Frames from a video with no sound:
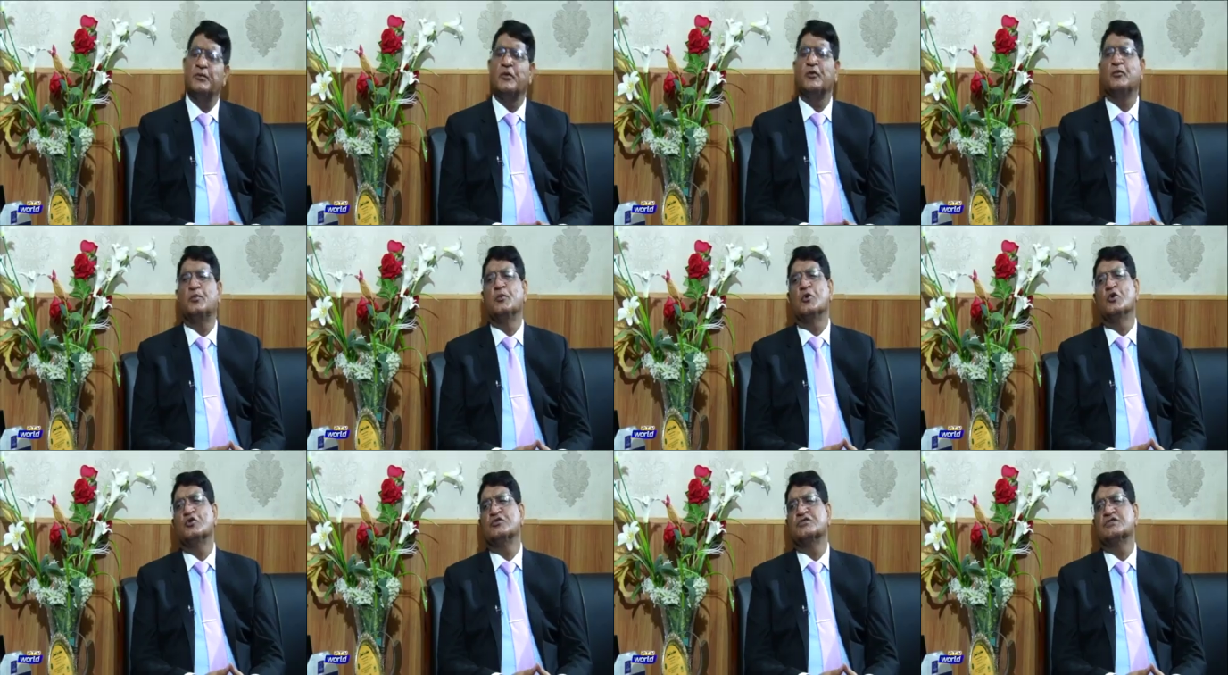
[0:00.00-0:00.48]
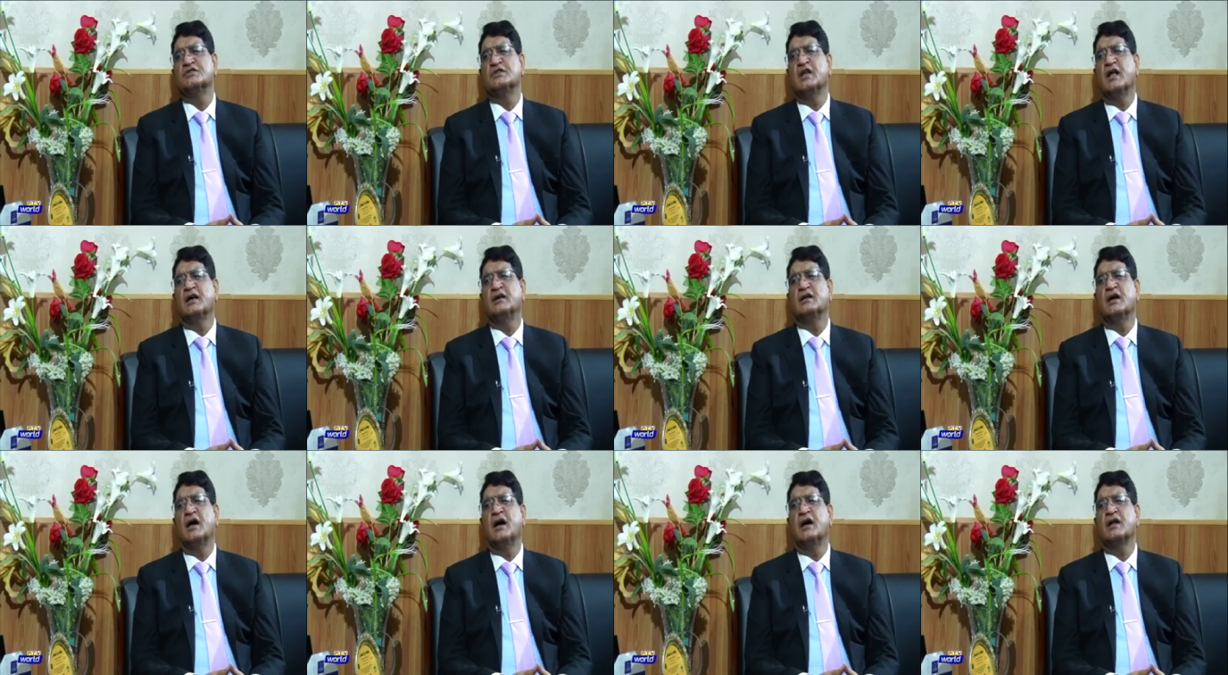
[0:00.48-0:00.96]
of books that
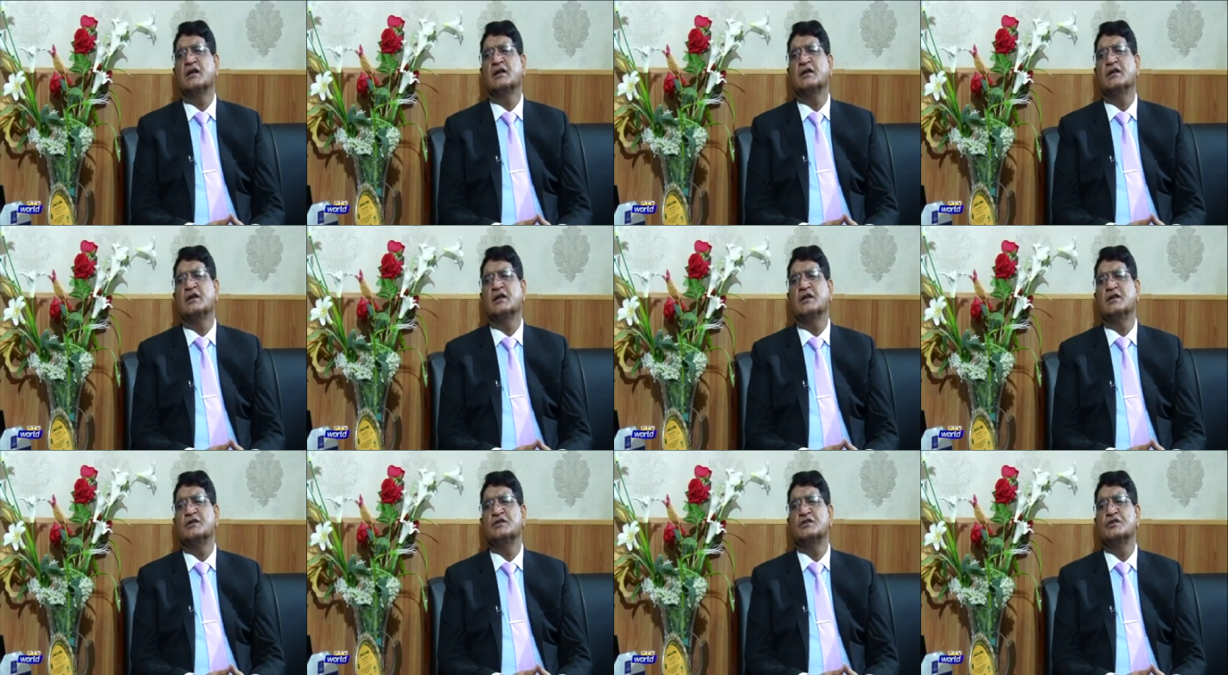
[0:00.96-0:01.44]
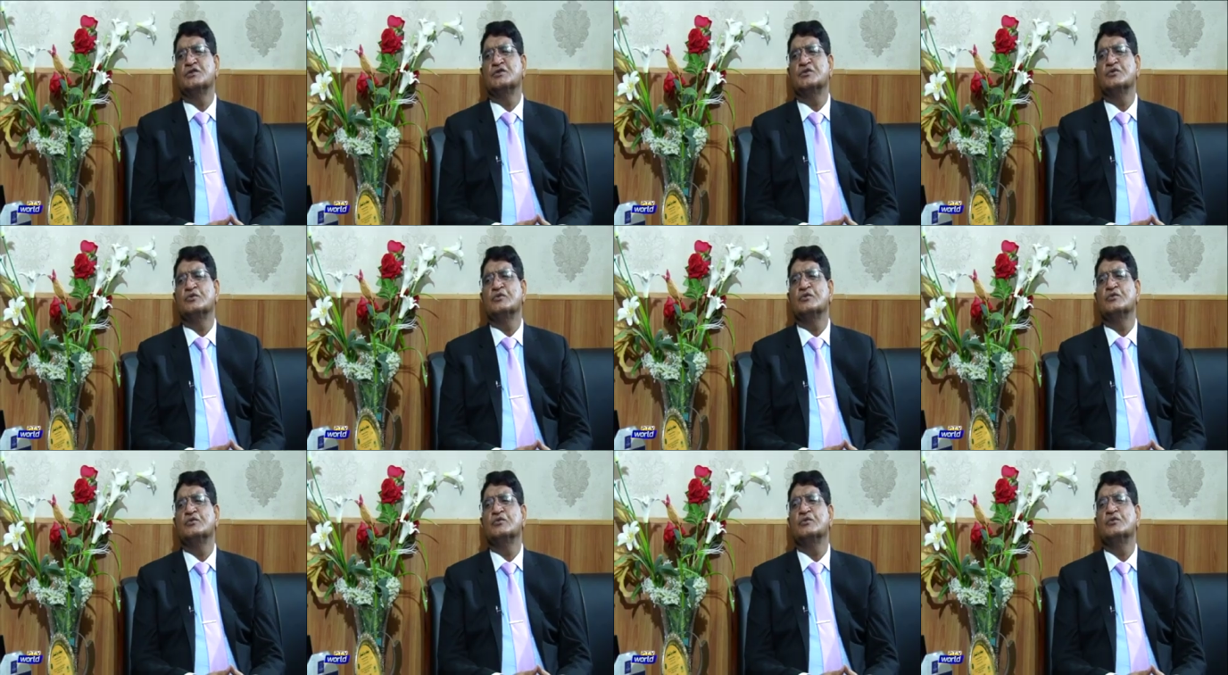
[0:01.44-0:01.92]
are related
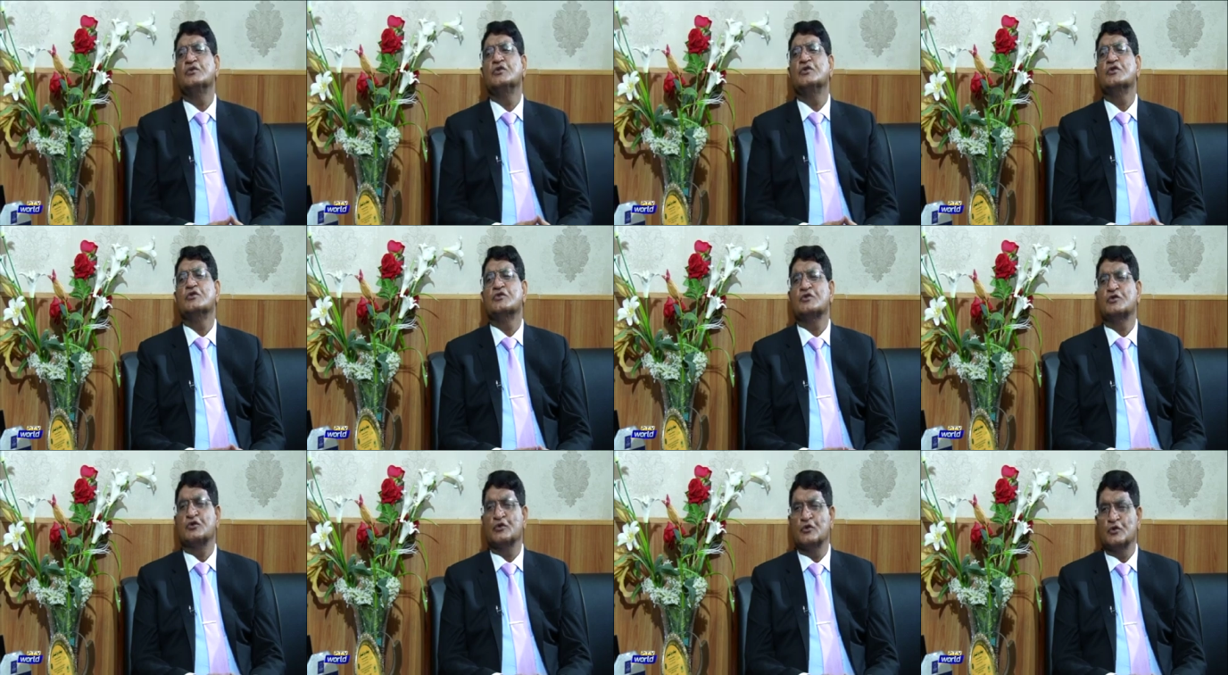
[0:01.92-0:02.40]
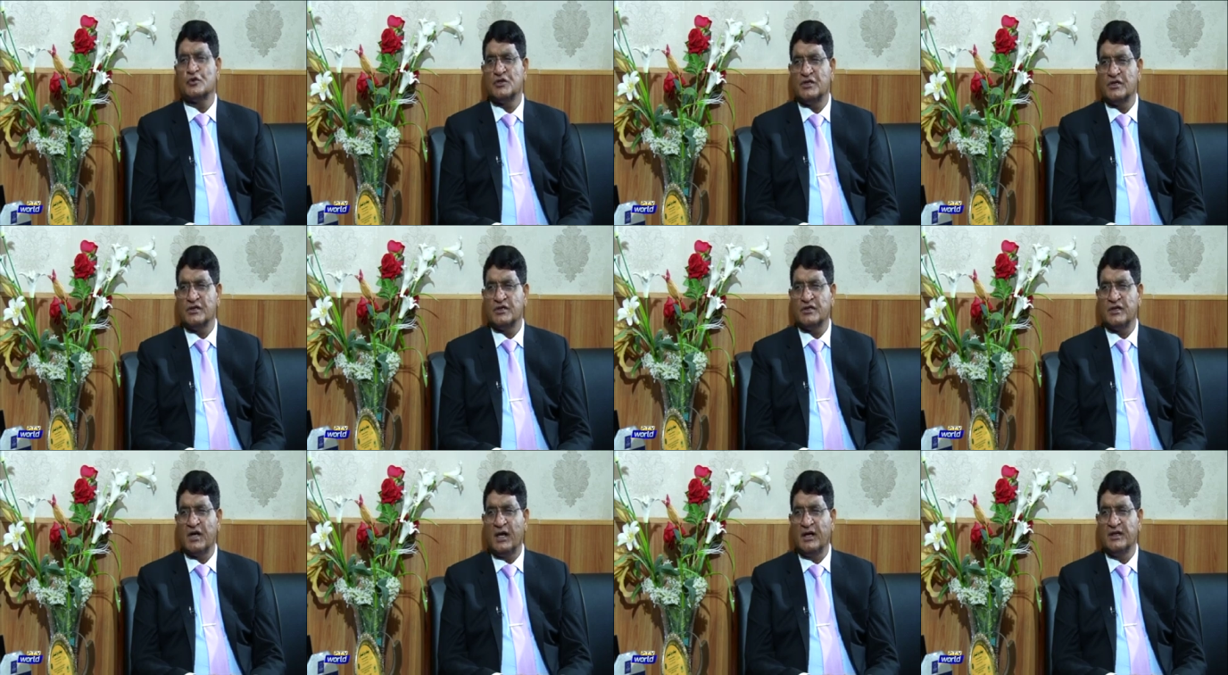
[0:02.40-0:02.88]
to social
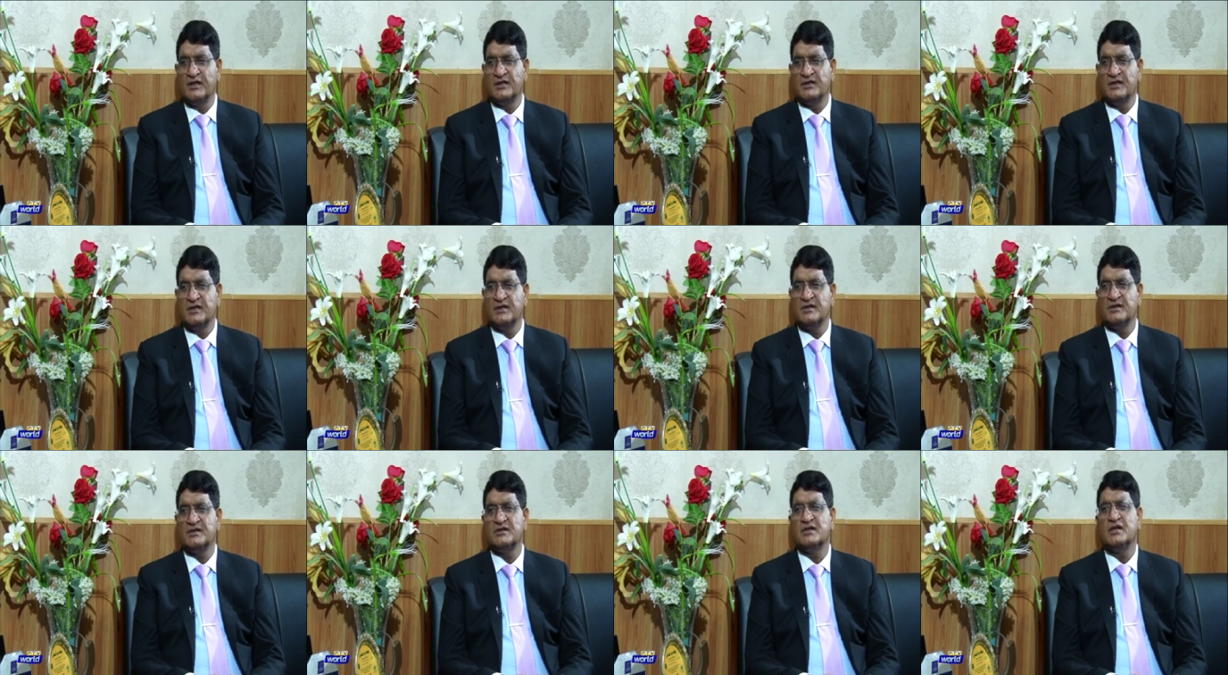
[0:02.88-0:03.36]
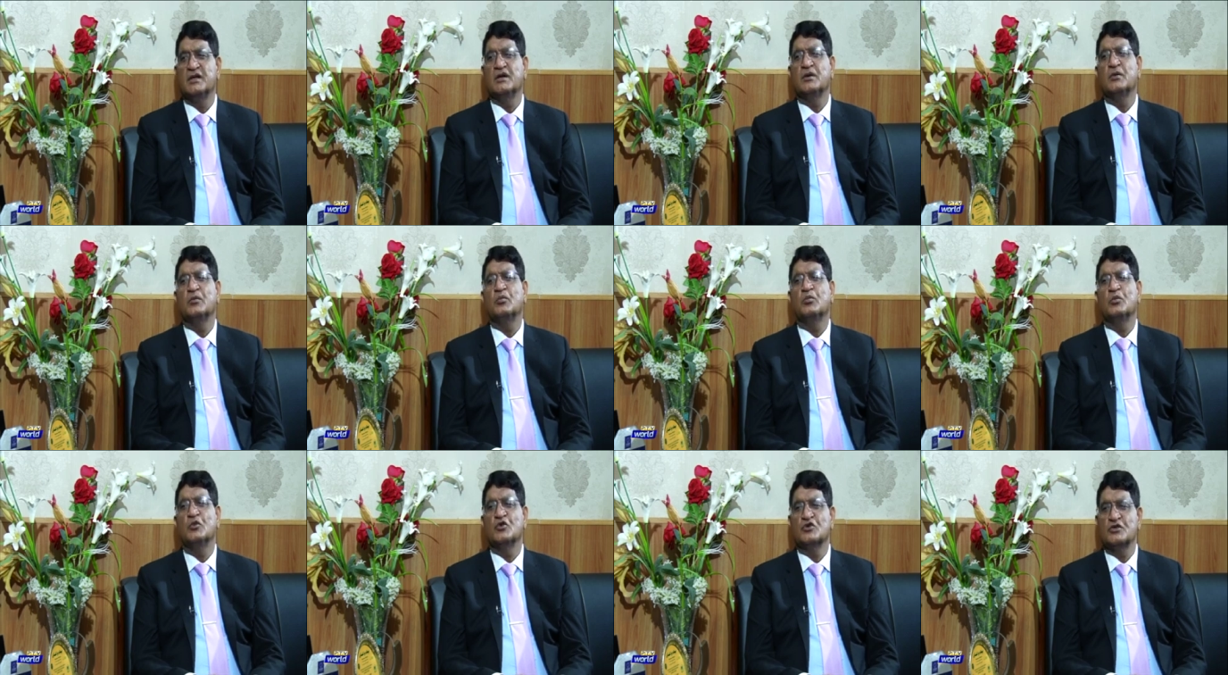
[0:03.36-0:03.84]
sciences,
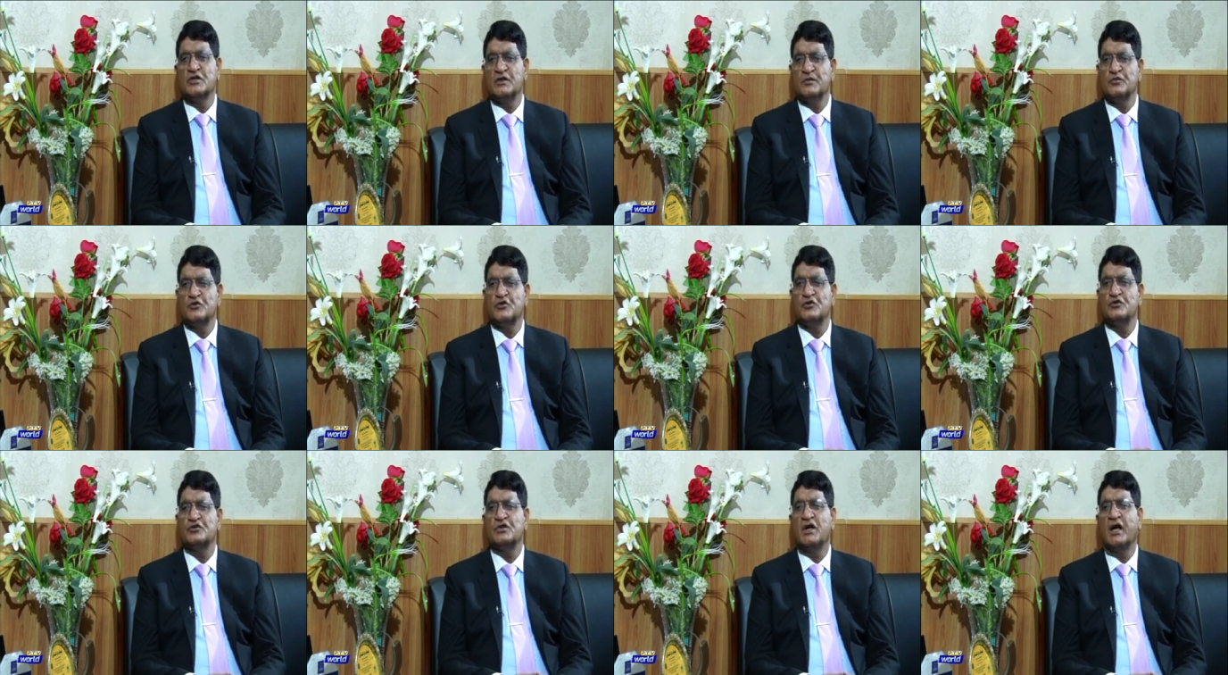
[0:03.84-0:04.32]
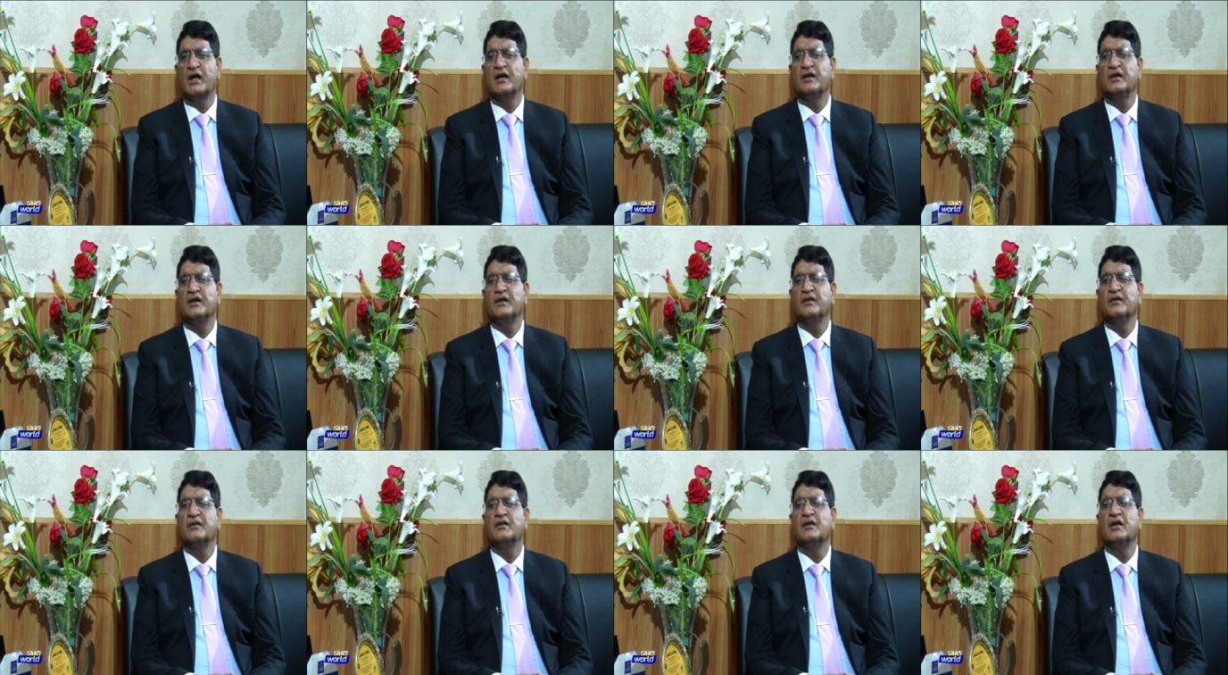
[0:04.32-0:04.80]
Muslim
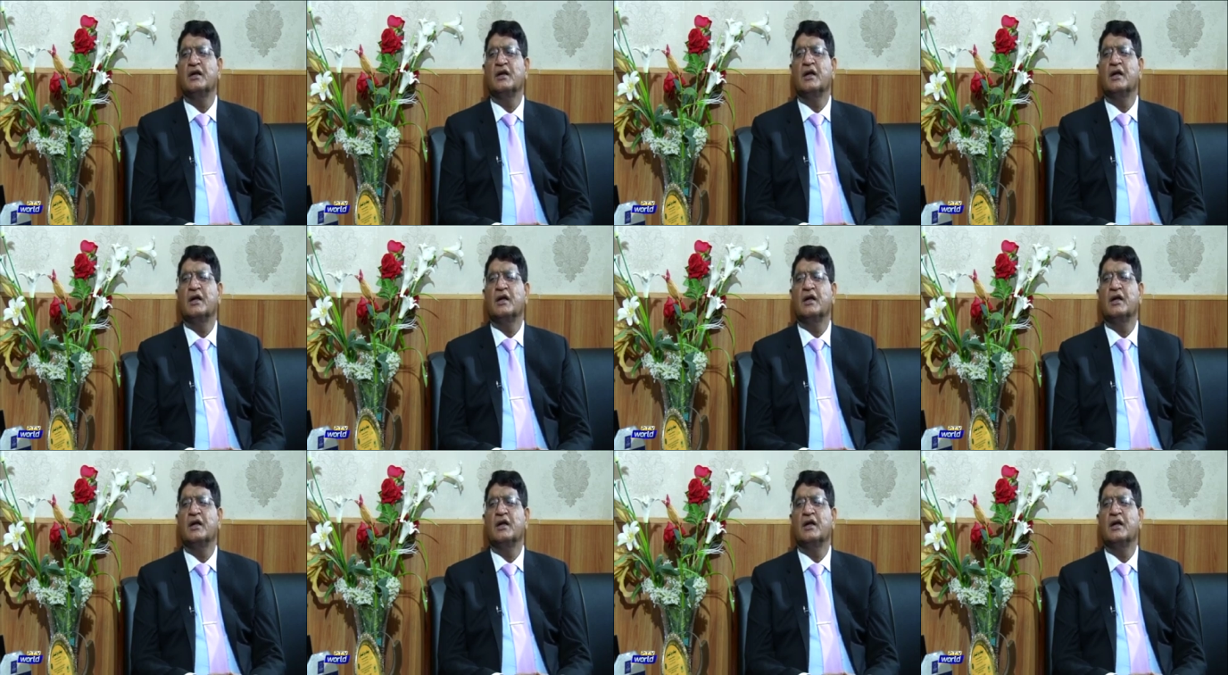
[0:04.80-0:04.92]
societies,